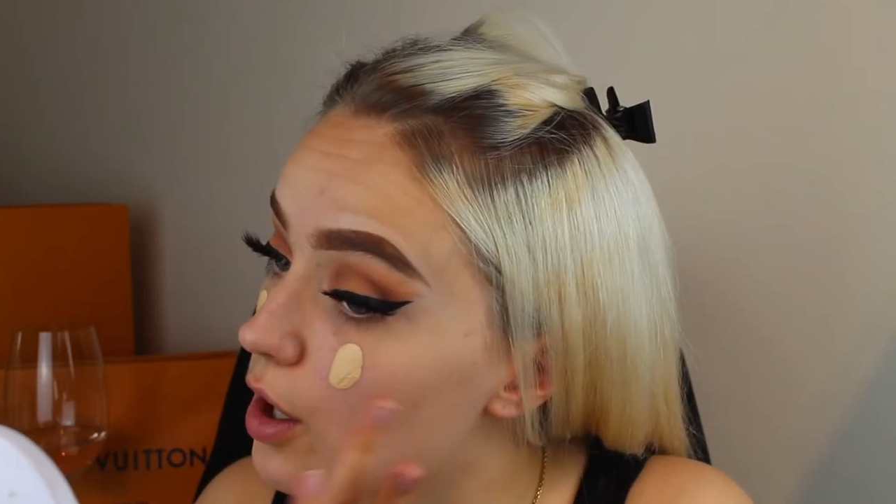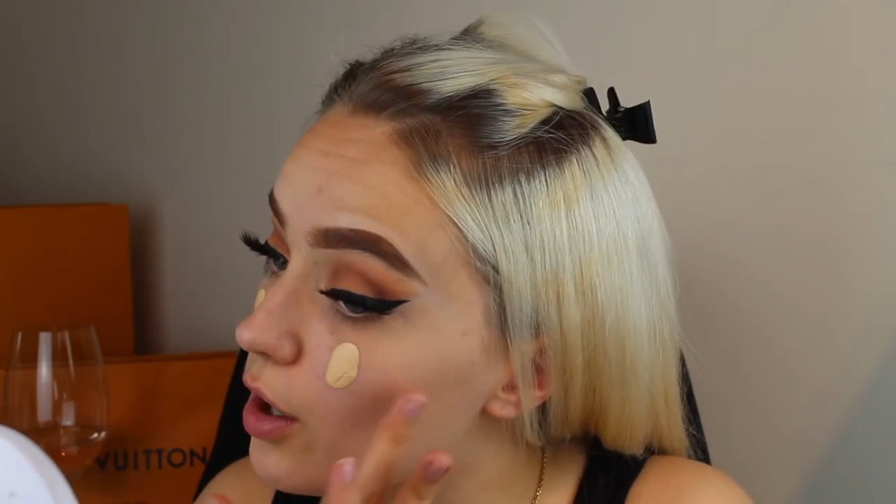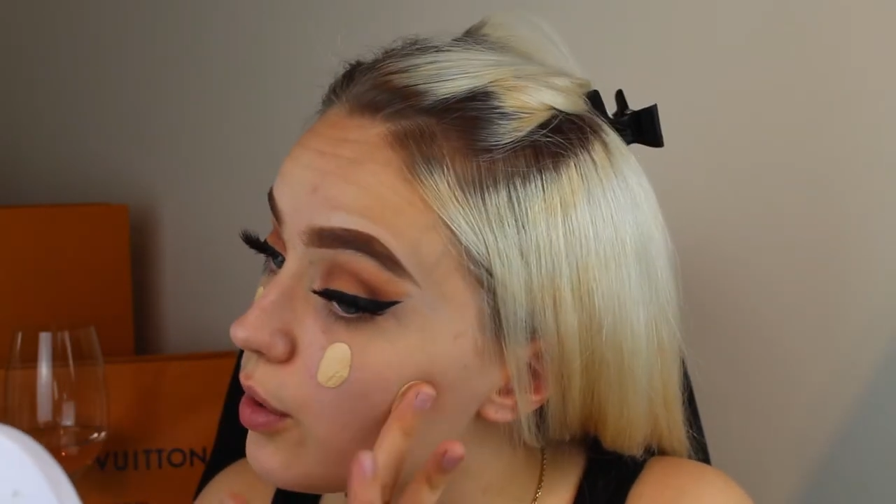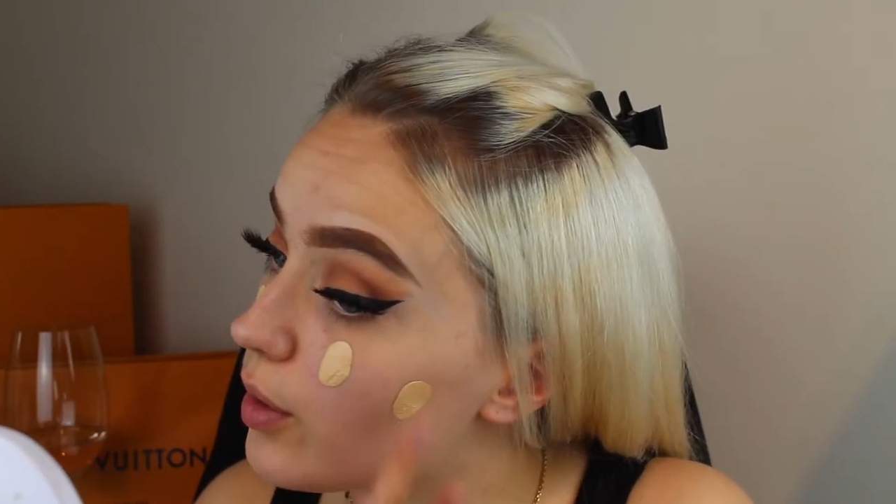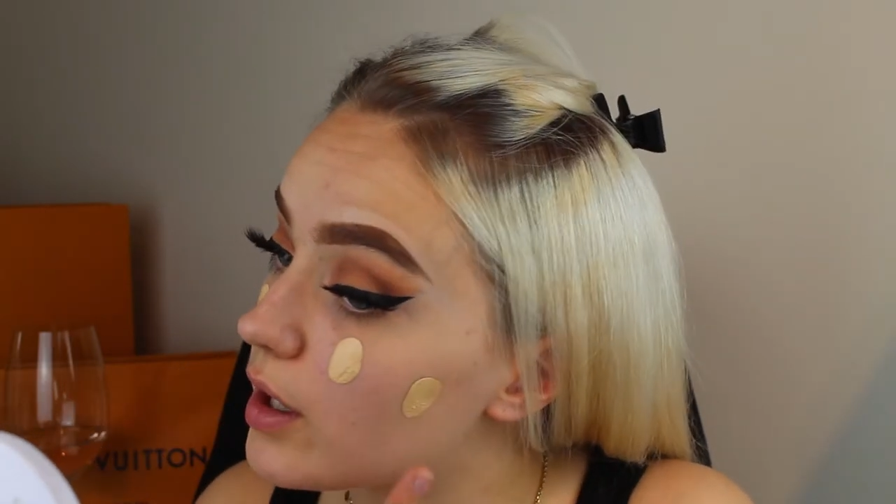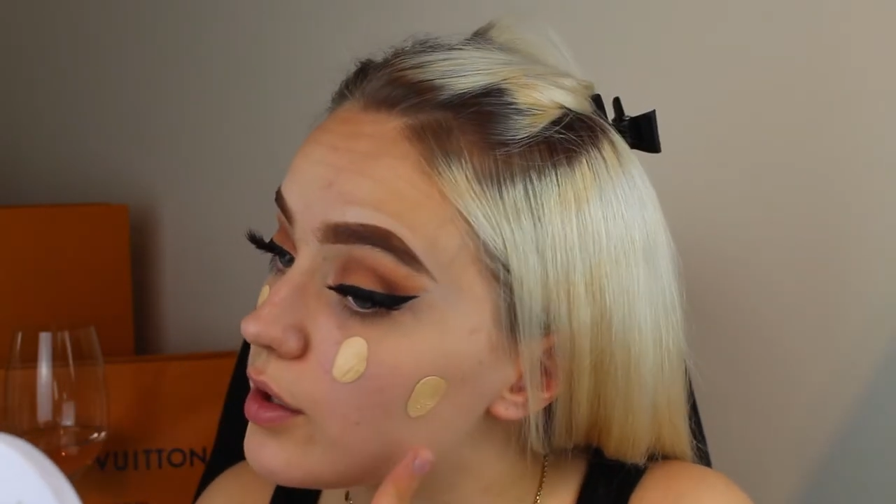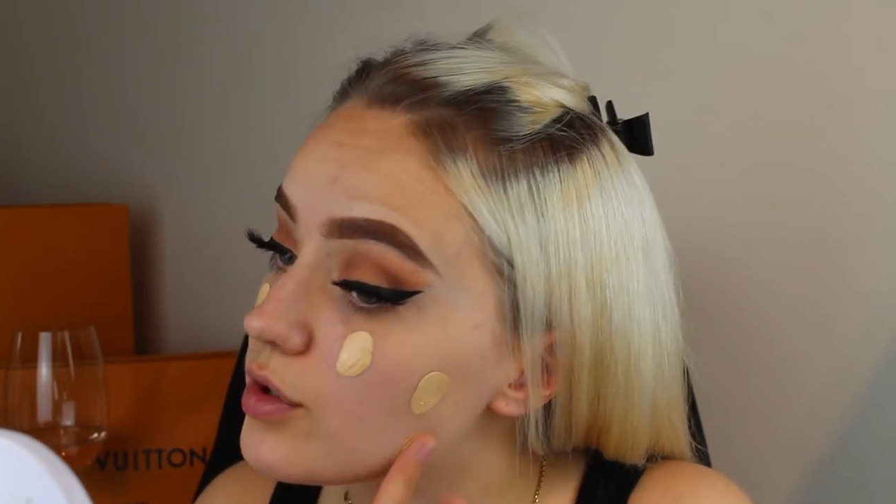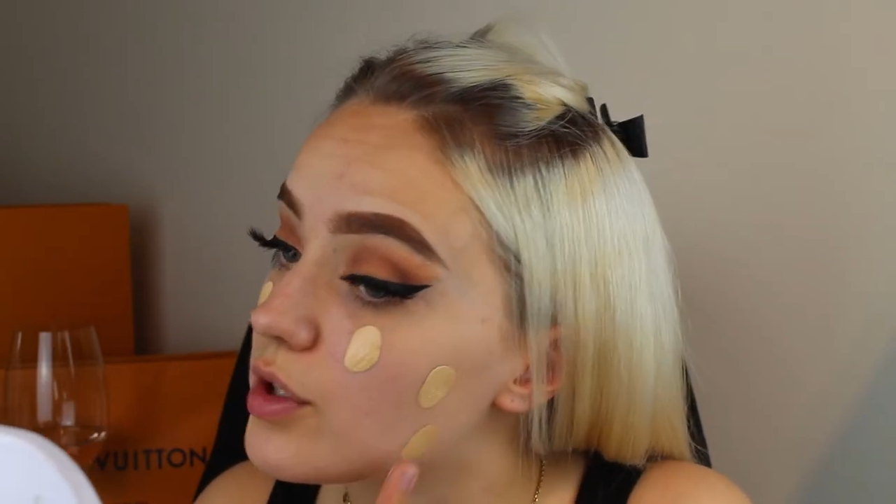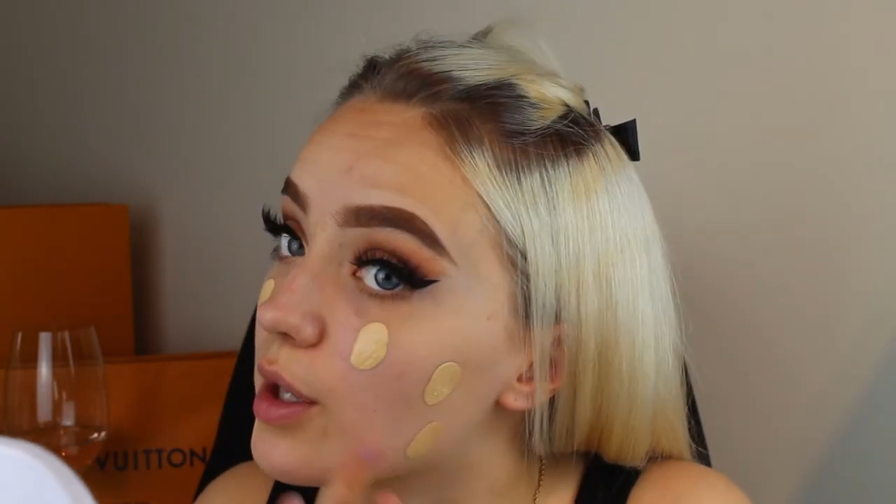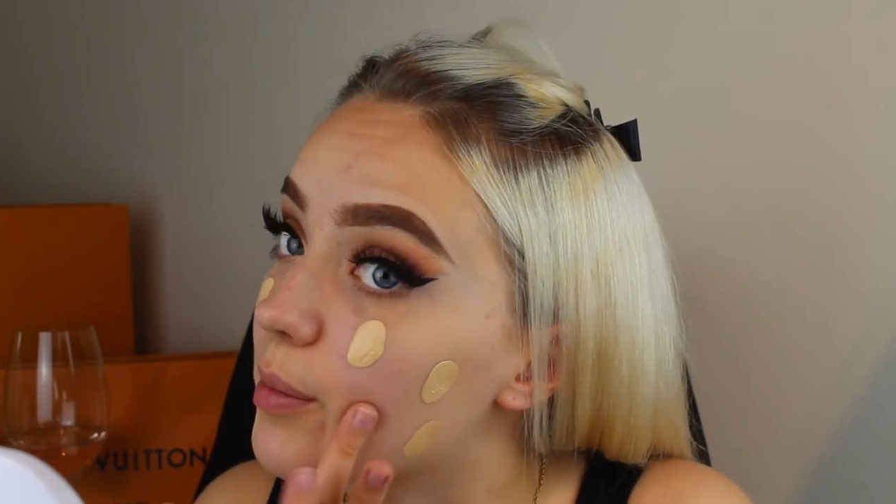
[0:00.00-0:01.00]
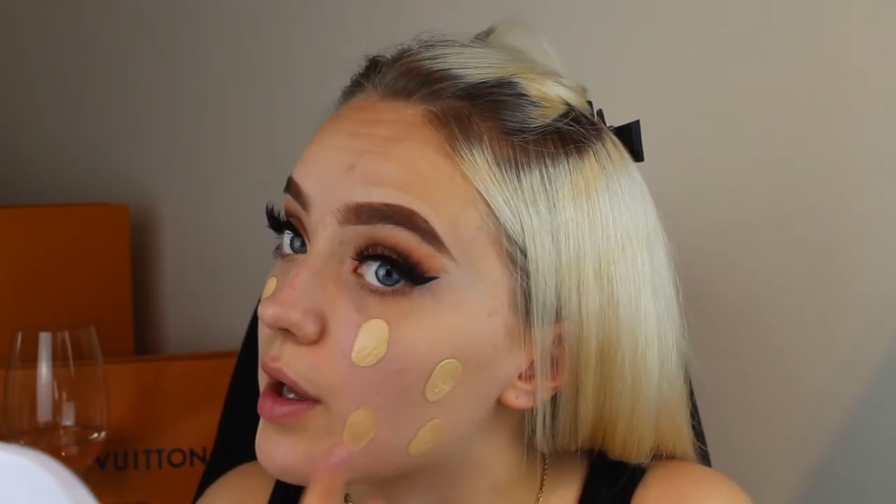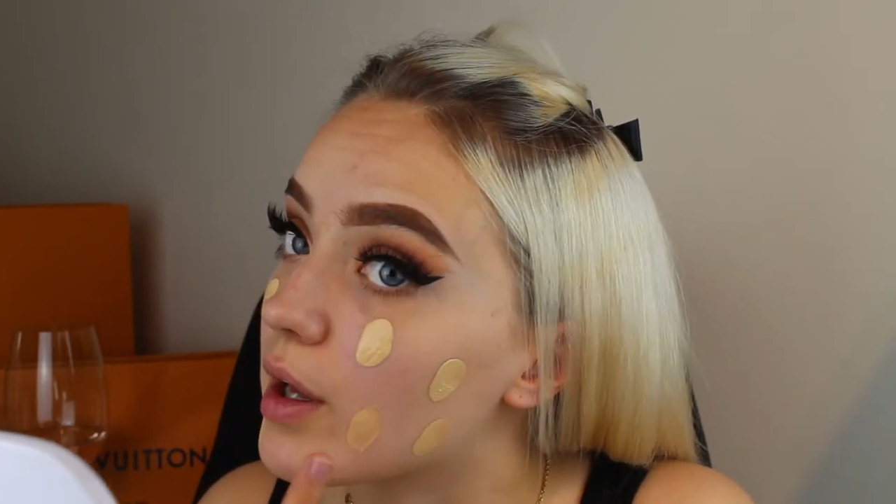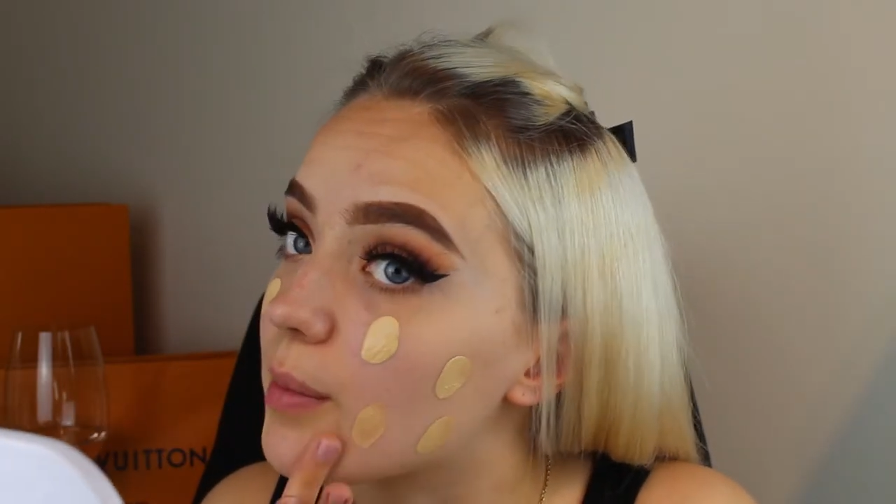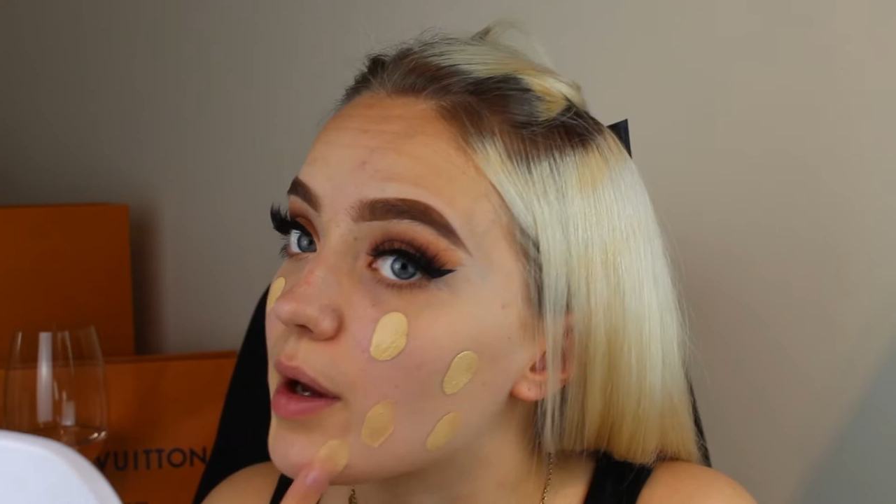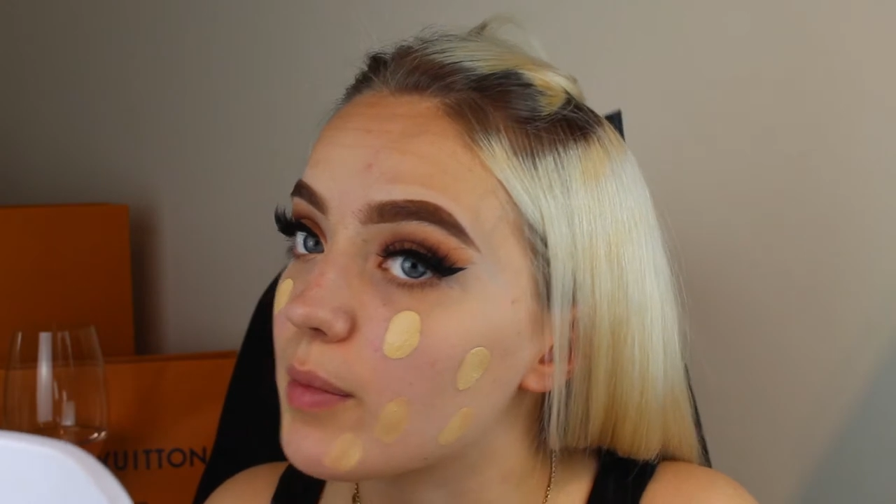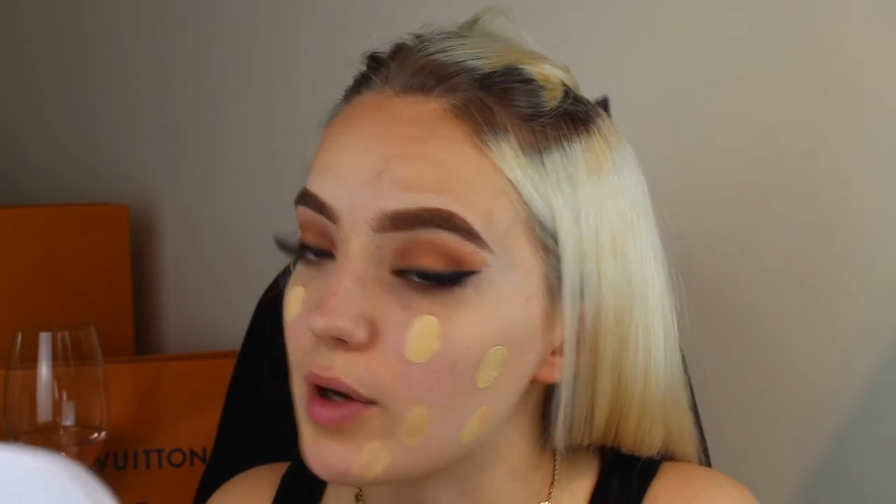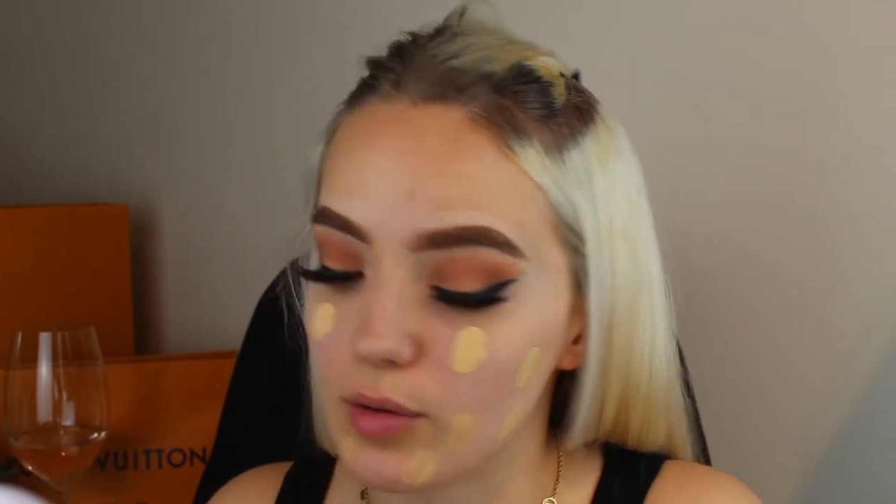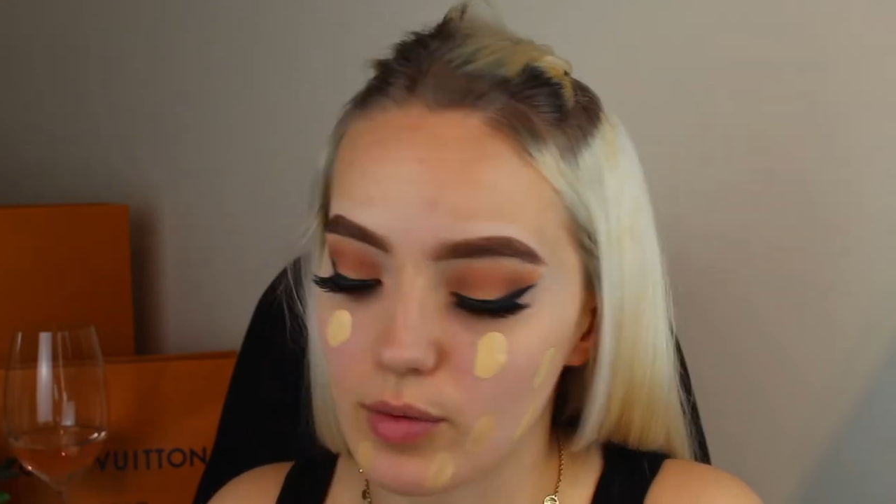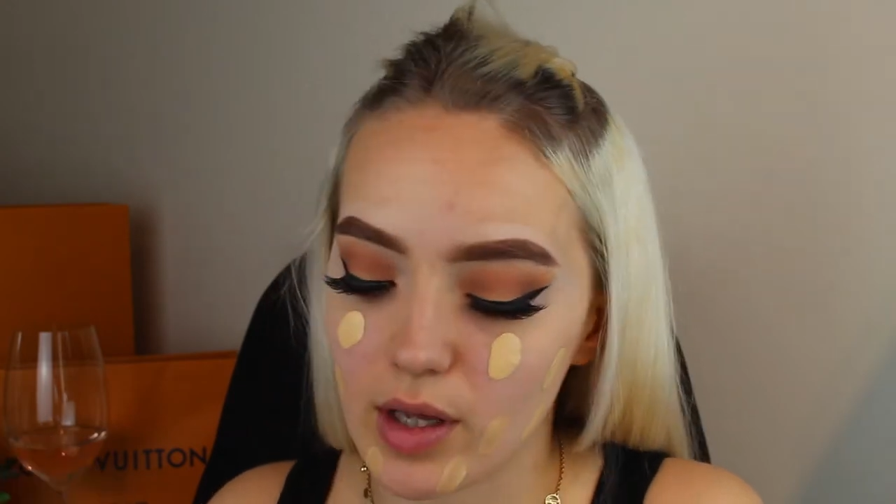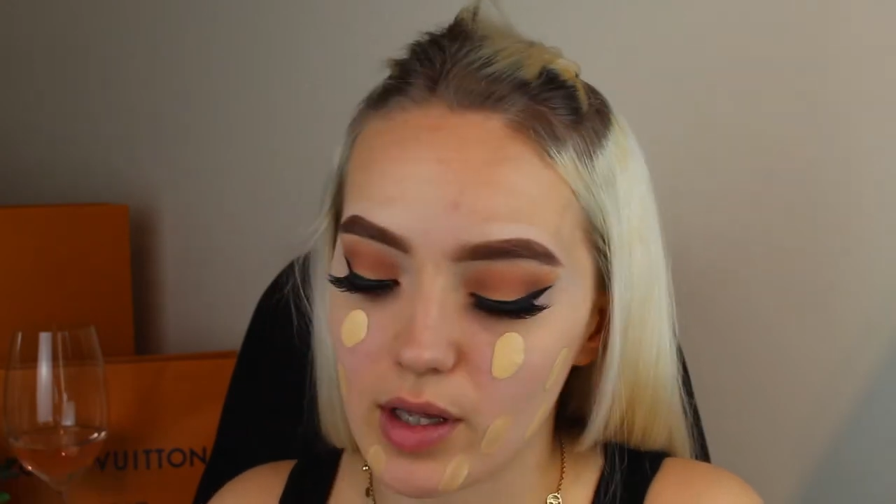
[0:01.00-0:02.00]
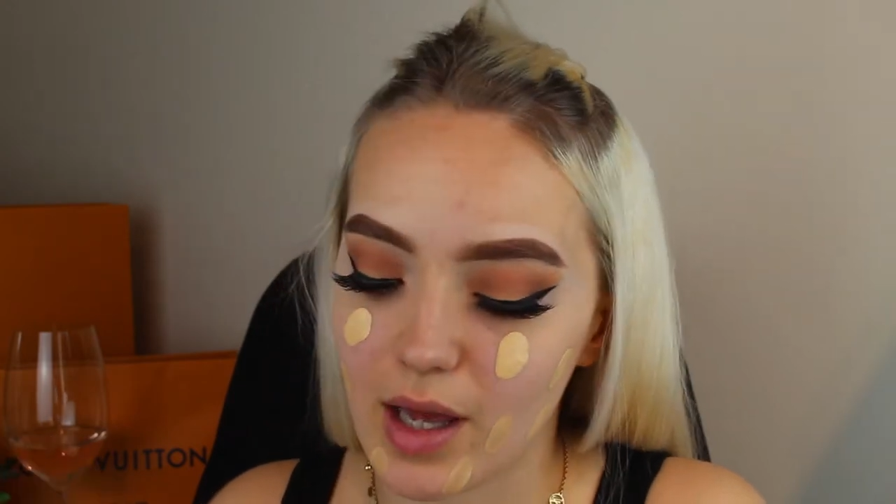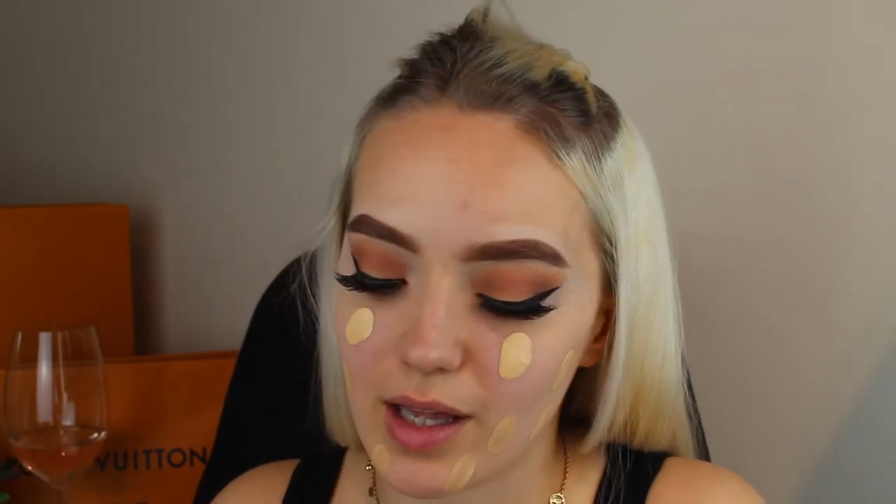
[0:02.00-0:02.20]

Oh, and I just clipped my hair back, by the way,